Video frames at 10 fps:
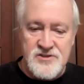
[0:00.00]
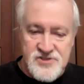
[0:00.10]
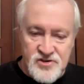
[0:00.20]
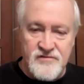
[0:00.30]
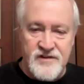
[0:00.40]

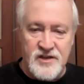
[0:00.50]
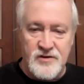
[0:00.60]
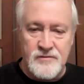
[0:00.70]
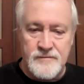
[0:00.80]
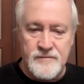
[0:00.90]
serving
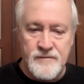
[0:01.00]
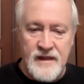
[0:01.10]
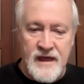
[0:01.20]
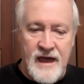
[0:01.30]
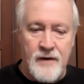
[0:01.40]
you?
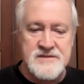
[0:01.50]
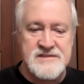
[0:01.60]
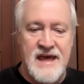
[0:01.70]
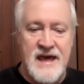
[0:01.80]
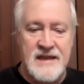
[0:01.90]
How
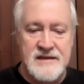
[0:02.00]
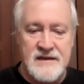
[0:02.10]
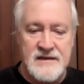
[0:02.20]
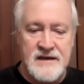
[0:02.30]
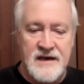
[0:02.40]
is that
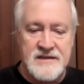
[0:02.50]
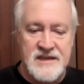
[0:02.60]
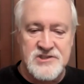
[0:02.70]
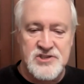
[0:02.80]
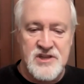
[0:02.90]

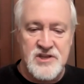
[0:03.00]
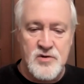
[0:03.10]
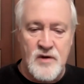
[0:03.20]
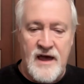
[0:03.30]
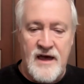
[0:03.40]
addiction that
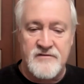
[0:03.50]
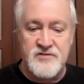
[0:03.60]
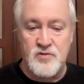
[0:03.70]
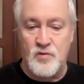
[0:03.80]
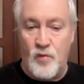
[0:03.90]
you have
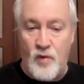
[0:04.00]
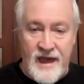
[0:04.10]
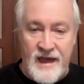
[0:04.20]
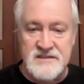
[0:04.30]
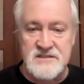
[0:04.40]
to
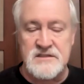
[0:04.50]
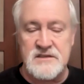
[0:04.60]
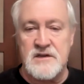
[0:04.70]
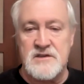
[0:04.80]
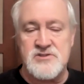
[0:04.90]
X
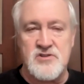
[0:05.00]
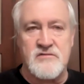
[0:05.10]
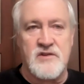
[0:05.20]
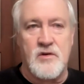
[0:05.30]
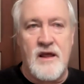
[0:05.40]

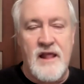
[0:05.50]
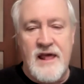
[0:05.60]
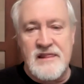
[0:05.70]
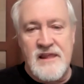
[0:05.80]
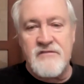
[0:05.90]
serving you?
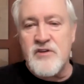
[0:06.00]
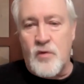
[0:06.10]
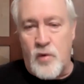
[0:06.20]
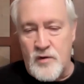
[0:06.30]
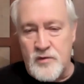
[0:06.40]
I, I love the
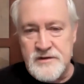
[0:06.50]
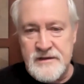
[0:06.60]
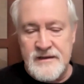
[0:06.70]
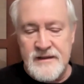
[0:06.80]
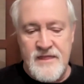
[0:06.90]
quote
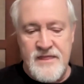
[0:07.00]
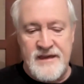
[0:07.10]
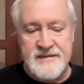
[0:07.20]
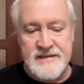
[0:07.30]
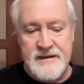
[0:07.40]

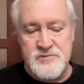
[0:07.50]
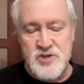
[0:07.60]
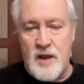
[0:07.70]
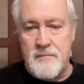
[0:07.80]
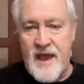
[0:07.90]
that um,
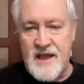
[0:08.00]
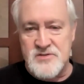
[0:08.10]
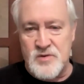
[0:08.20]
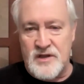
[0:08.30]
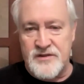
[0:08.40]
John
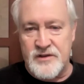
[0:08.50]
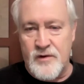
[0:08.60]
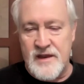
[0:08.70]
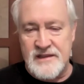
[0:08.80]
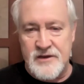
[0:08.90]
Maxwell, the
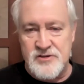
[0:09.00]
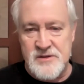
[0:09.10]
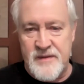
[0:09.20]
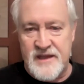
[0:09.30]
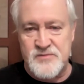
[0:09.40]
great
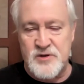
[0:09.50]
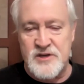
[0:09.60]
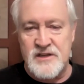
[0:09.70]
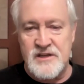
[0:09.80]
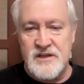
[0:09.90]
leadership
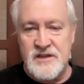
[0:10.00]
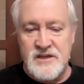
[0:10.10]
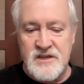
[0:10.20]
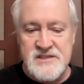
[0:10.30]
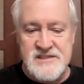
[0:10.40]
expert,
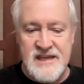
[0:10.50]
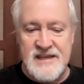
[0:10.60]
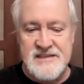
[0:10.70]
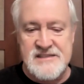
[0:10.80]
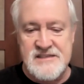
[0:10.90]

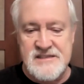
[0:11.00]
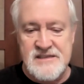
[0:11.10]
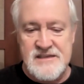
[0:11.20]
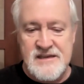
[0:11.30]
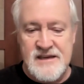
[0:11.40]
says,
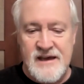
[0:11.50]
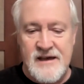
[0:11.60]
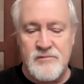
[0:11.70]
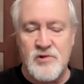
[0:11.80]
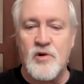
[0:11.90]

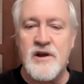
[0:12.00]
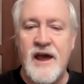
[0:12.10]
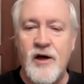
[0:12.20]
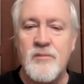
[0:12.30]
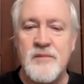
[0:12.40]
um, Lord,
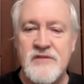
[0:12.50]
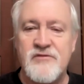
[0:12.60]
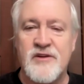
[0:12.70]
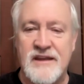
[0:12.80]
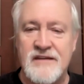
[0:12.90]
help me
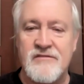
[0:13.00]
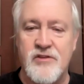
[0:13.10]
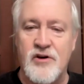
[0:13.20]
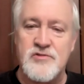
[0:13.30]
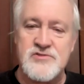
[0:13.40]

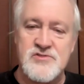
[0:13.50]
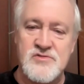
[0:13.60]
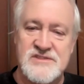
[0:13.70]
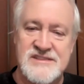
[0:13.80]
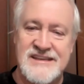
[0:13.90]
forgive those
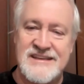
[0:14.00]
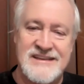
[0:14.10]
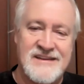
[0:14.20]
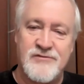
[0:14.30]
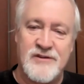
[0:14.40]
who
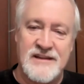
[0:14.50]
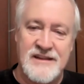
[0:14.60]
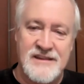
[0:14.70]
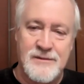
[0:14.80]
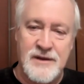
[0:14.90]
sin
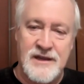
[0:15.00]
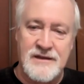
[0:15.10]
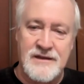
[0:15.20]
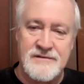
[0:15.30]
differently than me.